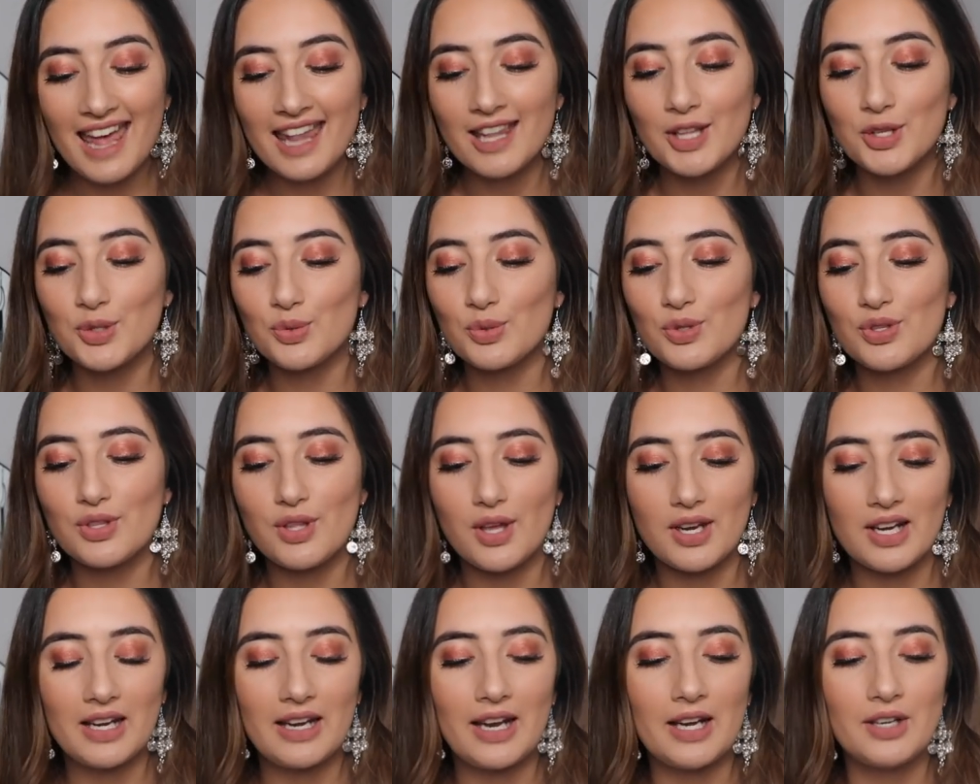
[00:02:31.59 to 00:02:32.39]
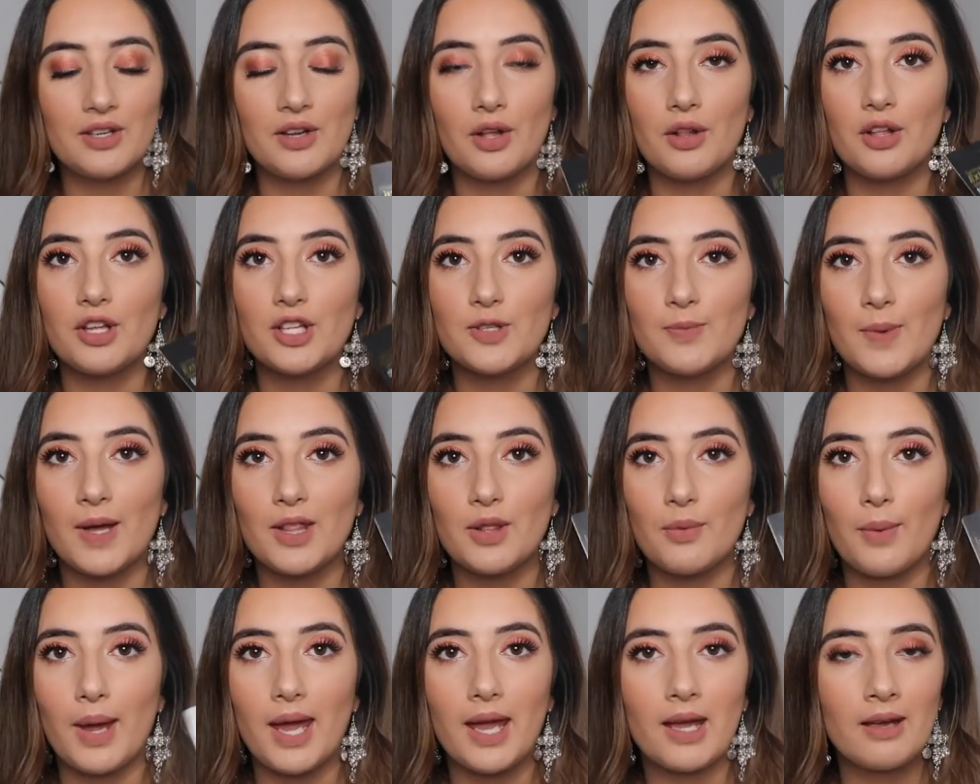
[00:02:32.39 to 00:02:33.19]
This was $39, by
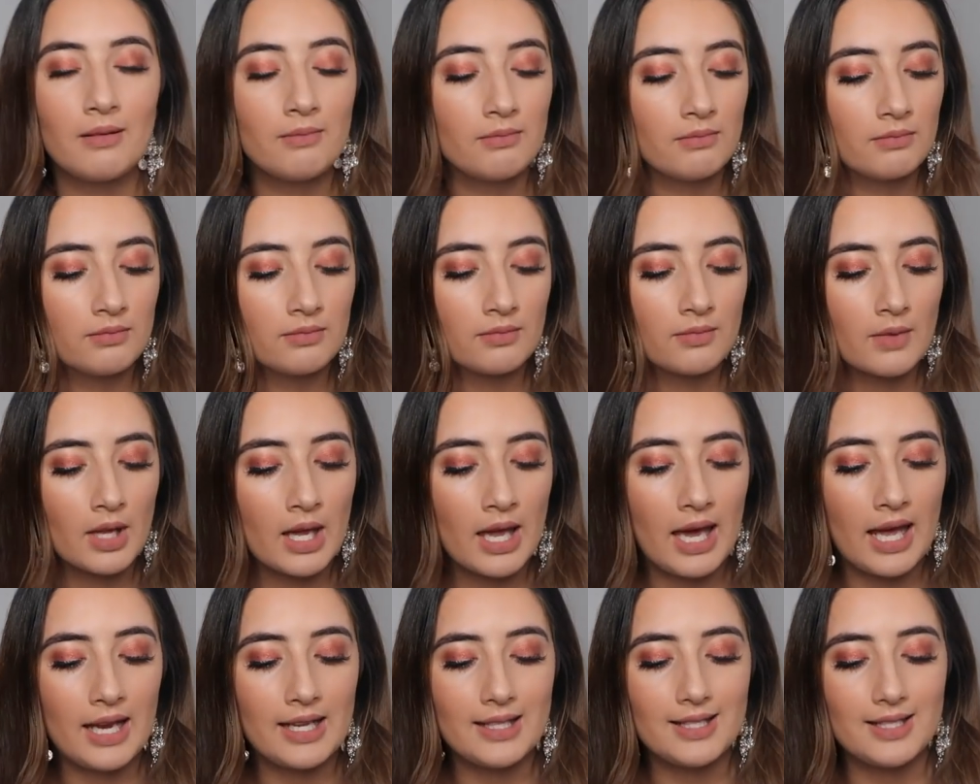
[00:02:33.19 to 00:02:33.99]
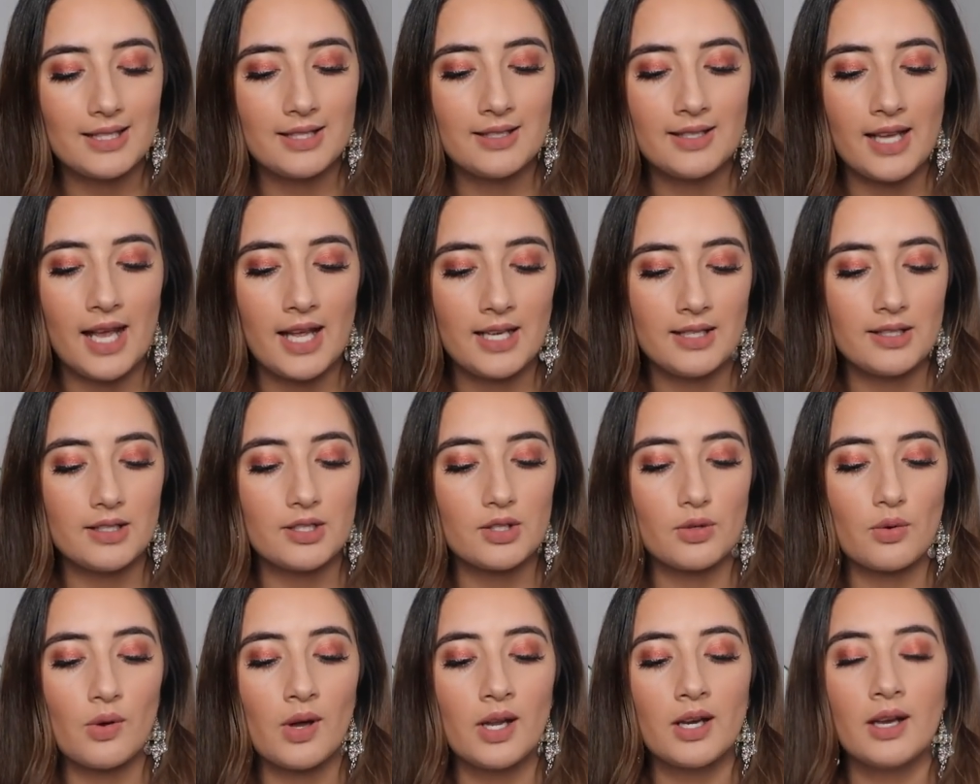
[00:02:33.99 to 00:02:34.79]
the way, and it's a
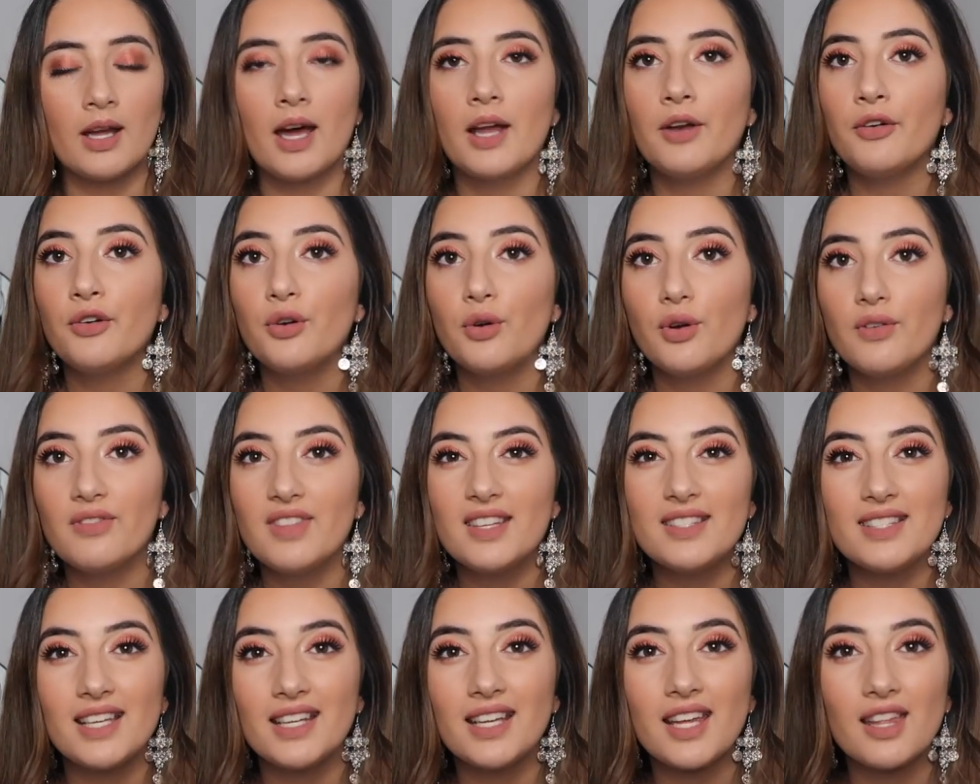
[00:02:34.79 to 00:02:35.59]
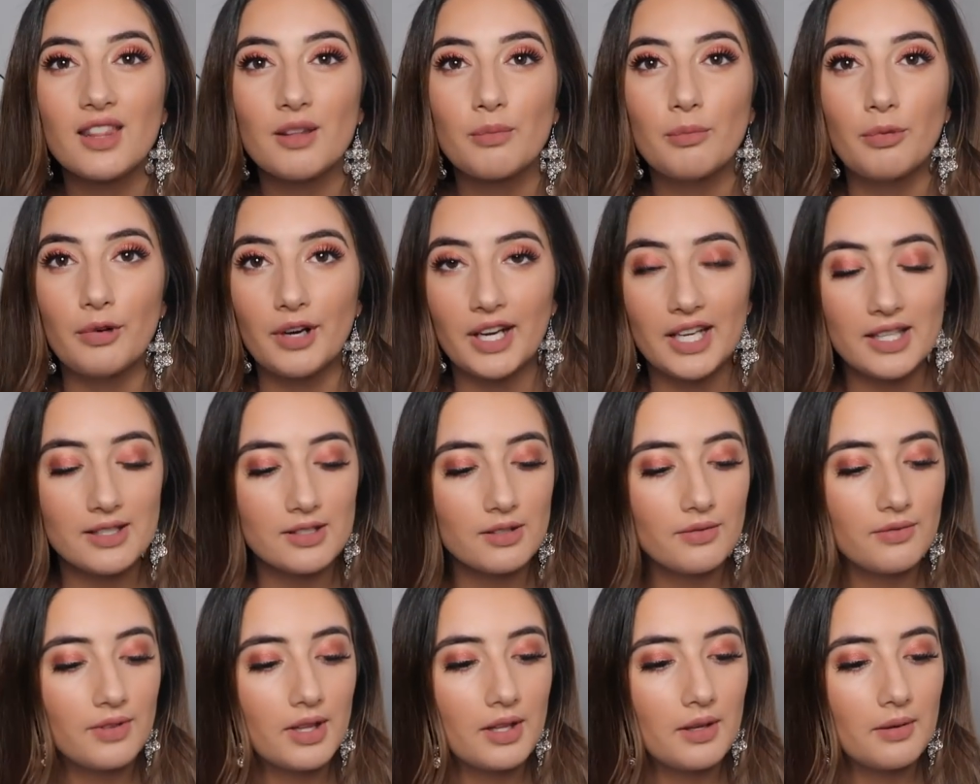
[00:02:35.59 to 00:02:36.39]
SanDisk one. I don't know if there's any other brands
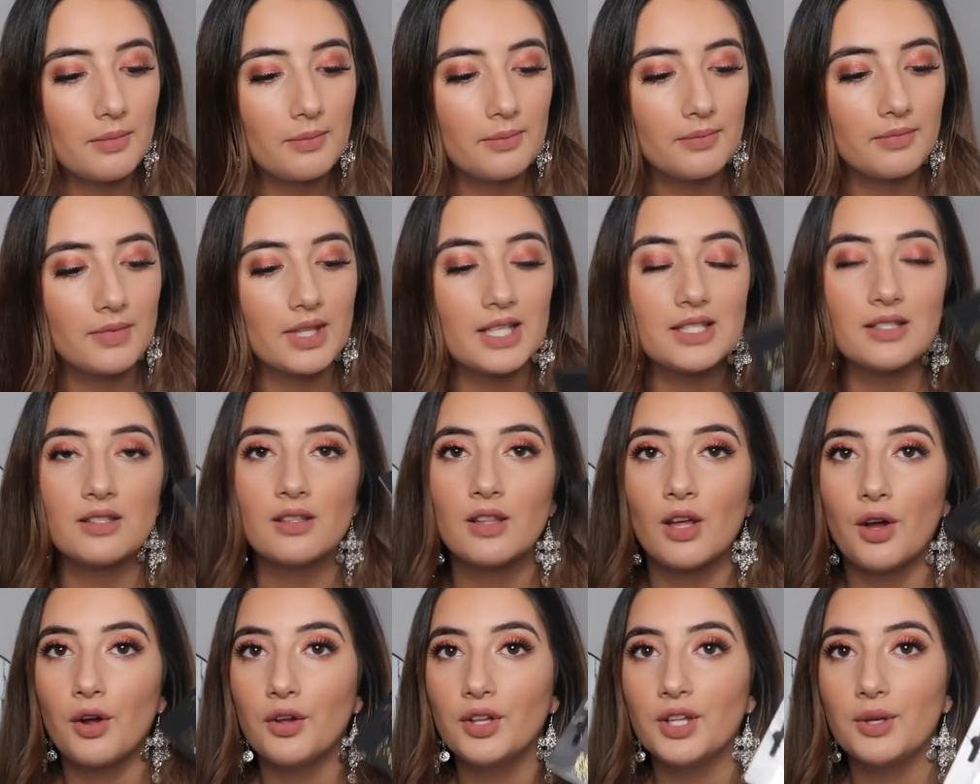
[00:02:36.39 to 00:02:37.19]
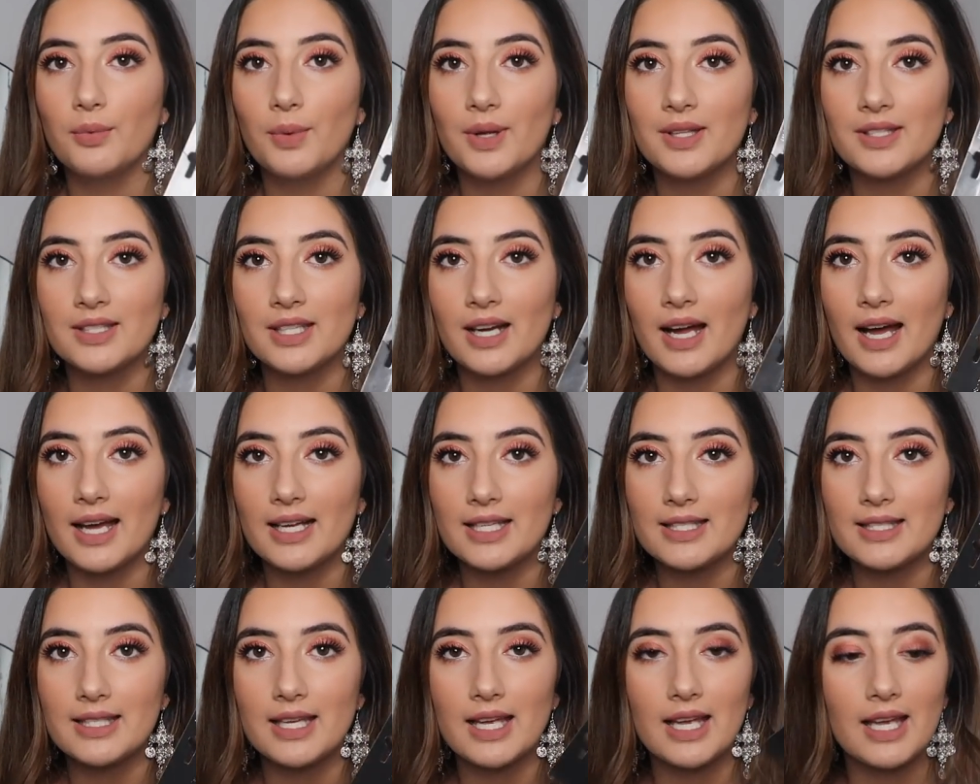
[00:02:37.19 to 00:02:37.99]
of them. These are the only ones that
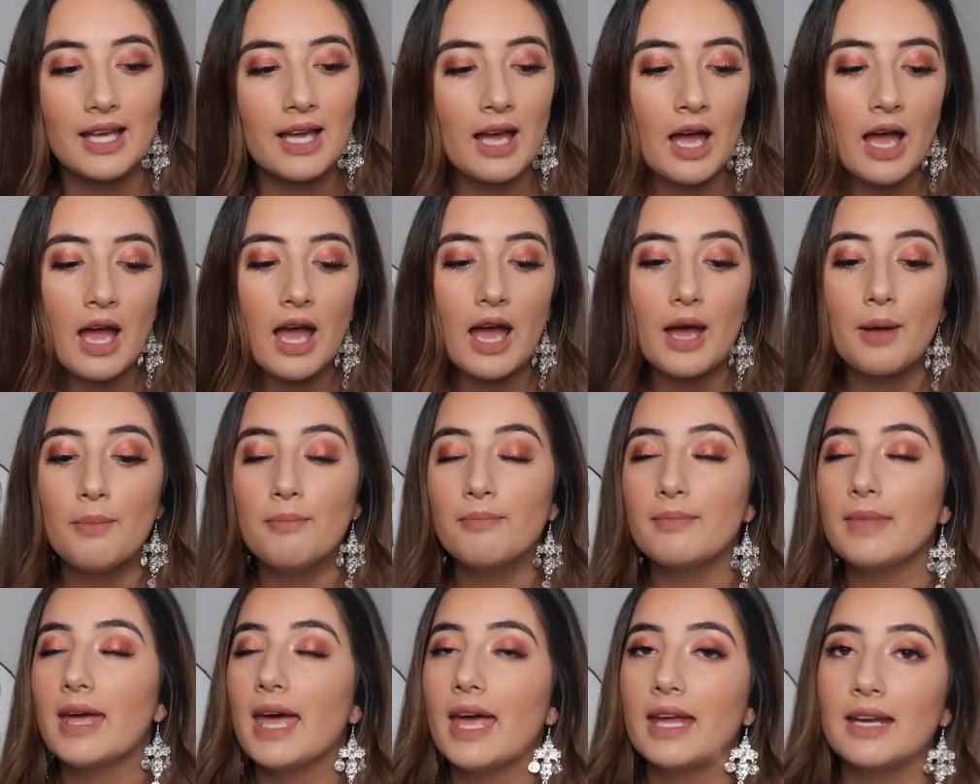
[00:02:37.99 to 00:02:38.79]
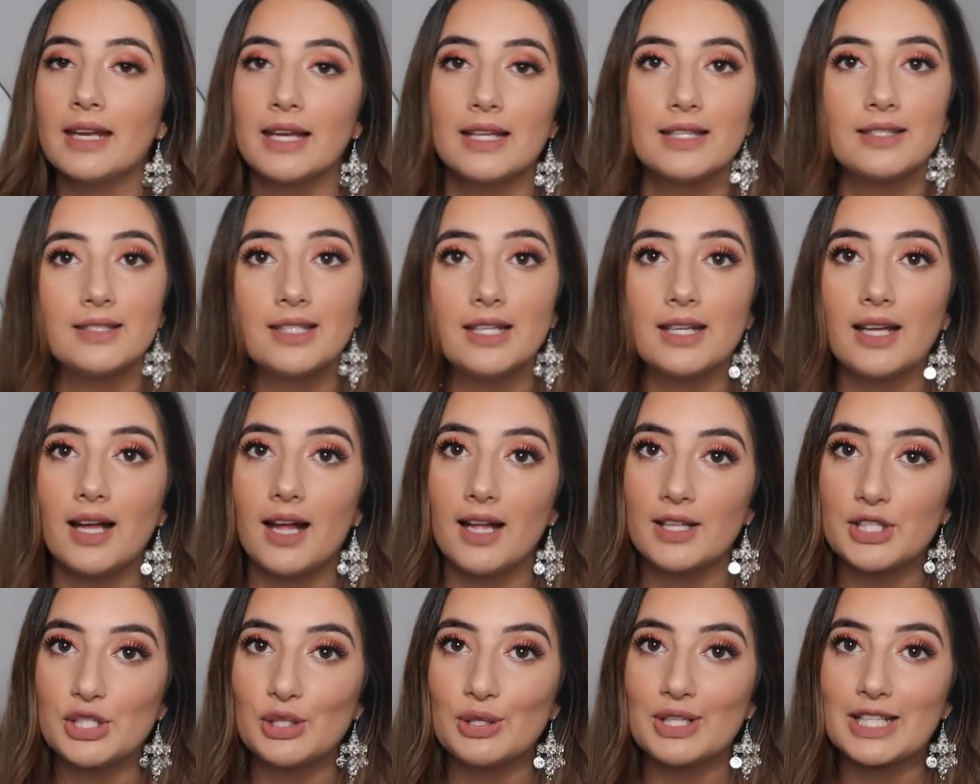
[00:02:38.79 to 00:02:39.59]
I see. Man, SD
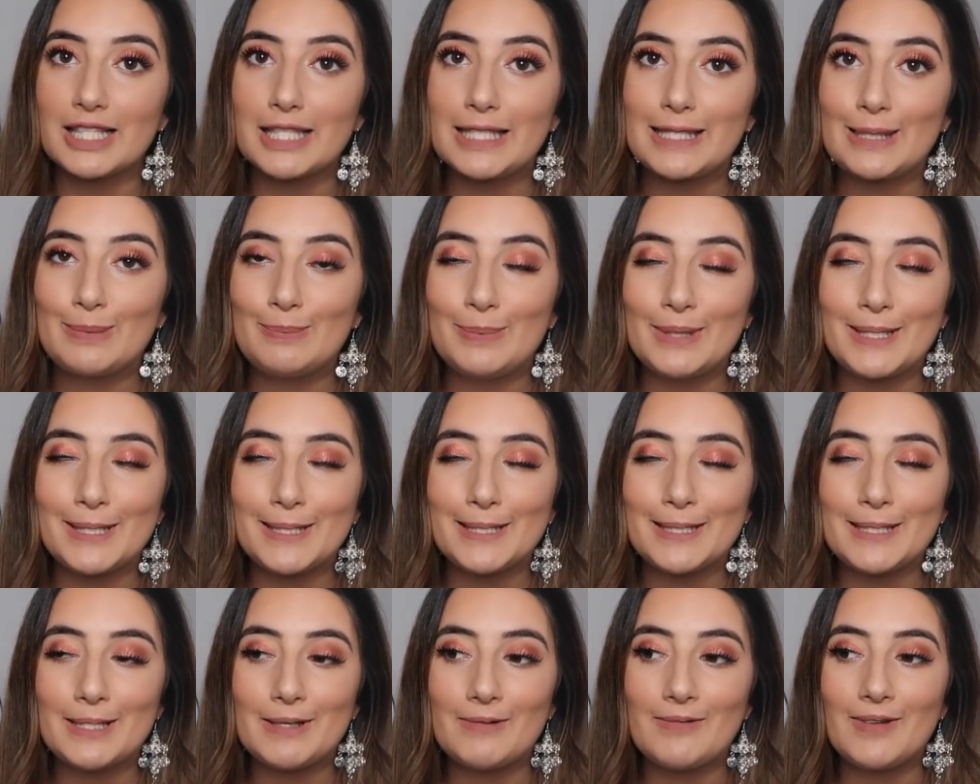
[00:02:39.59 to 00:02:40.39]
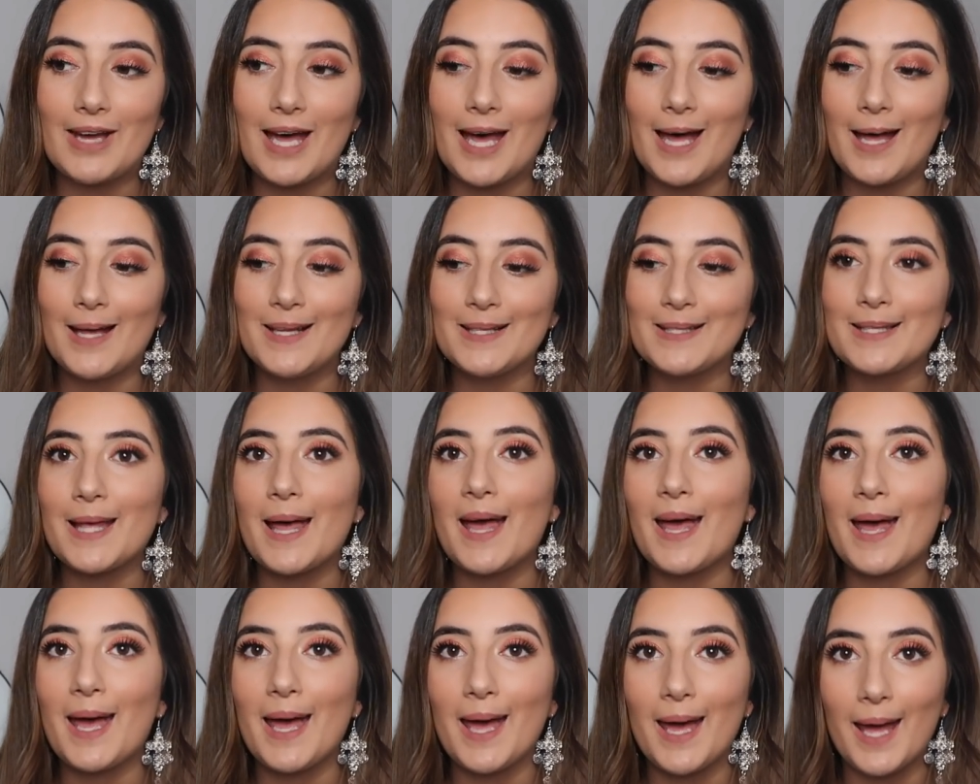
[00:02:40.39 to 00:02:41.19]
cards are expensive as
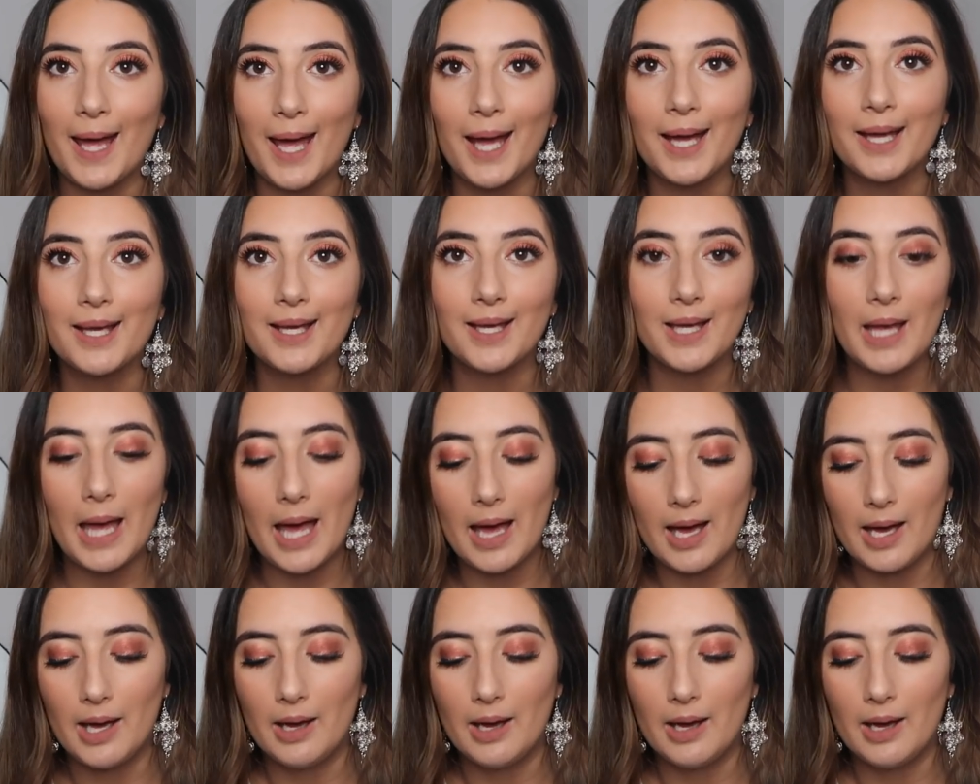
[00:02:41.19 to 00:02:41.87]
heck.